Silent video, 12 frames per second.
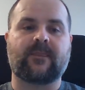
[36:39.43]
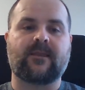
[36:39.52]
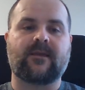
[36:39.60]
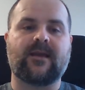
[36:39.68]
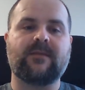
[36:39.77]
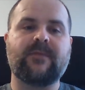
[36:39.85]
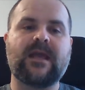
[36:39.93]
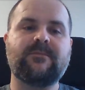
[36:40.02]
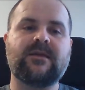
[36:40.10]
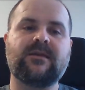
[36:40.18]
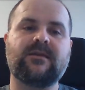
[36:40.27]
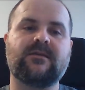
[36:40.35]
And
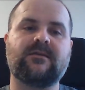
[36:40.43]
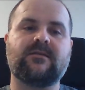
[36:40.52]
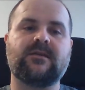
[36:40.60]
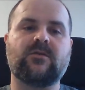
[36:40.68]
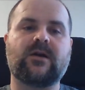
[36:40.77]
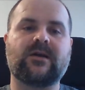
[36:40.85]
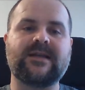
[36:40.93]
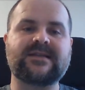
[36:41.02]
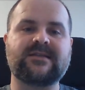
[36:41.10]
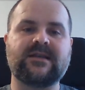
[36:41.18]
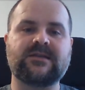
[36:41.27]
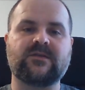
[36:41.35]
maybe you are
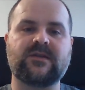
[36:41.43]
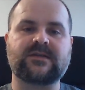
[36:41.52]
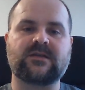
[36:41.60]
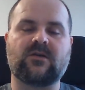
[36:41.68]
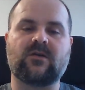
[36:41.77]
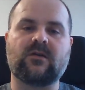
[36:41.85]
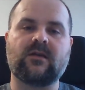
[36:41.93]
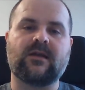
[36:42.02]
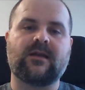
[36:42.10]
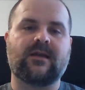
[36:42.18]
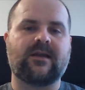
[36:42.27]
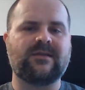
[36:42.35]
listening to this all
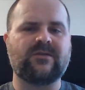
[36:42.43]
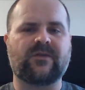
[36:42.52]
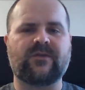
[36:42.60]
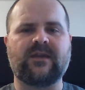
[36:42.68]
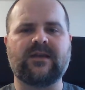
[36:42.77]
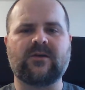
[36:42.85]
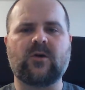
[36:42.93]
and you think,